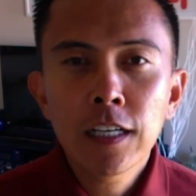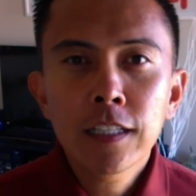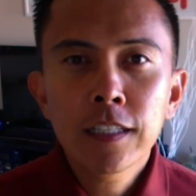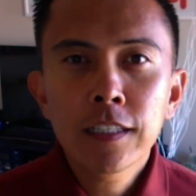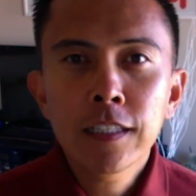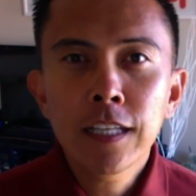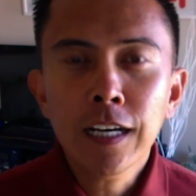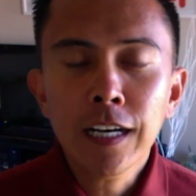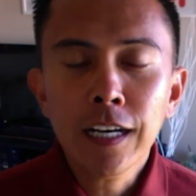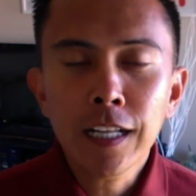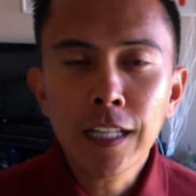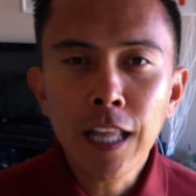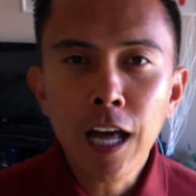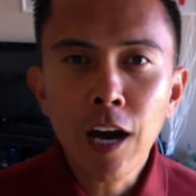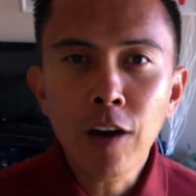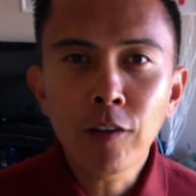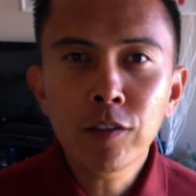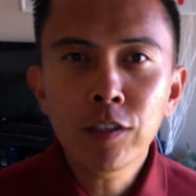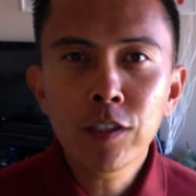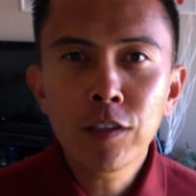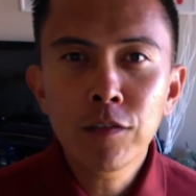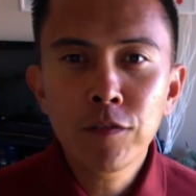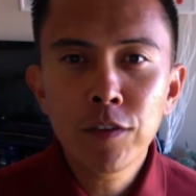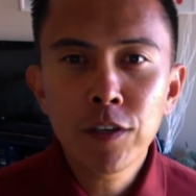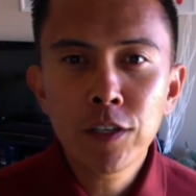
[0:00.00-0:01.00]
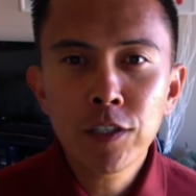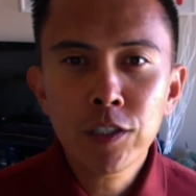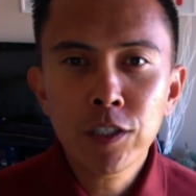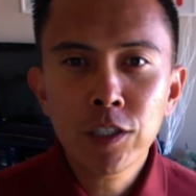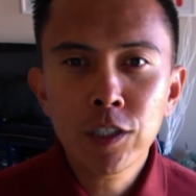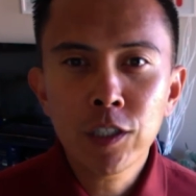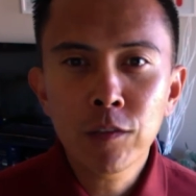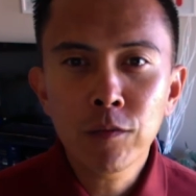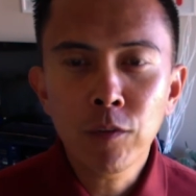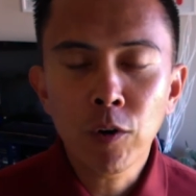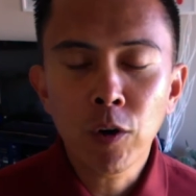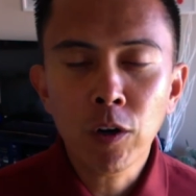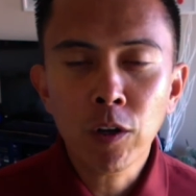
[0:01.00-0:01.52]
the cloud division
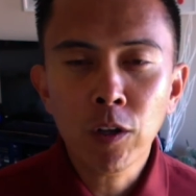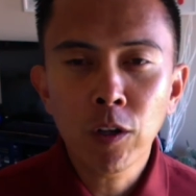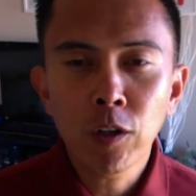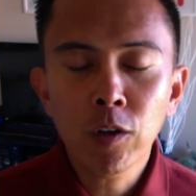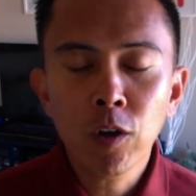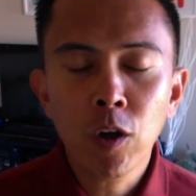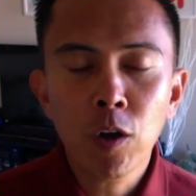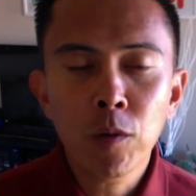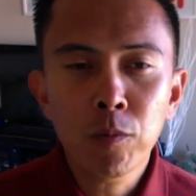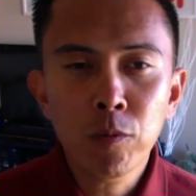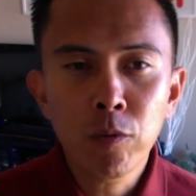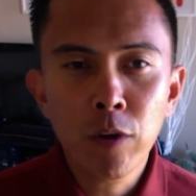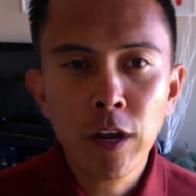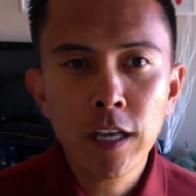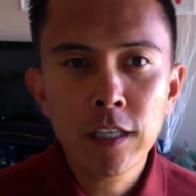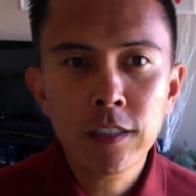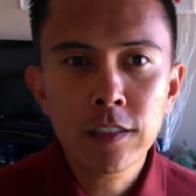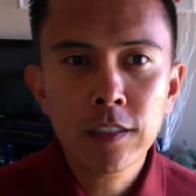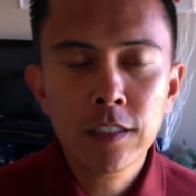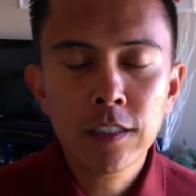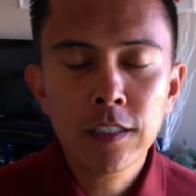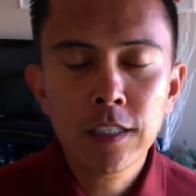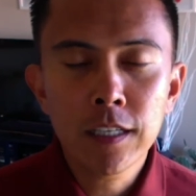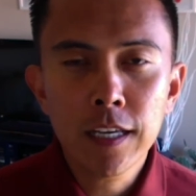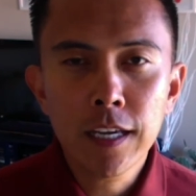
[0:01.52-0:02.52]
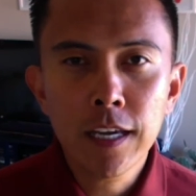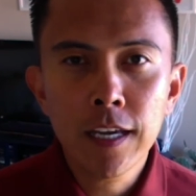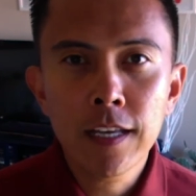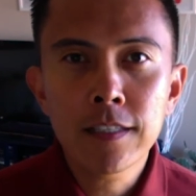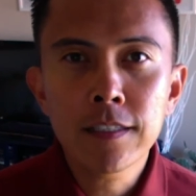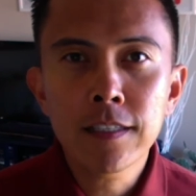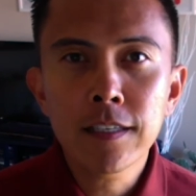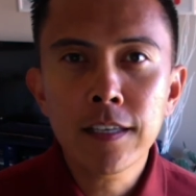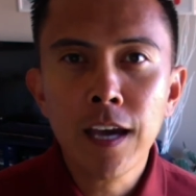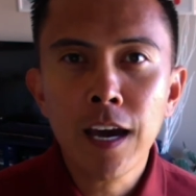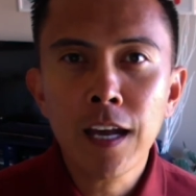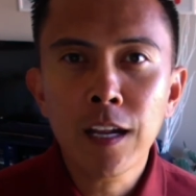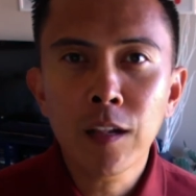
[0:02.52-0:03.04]
of Oracle Corporation in
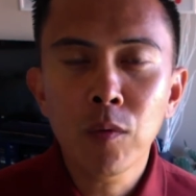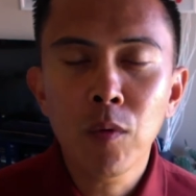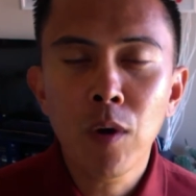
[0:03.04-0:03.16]
Seattle,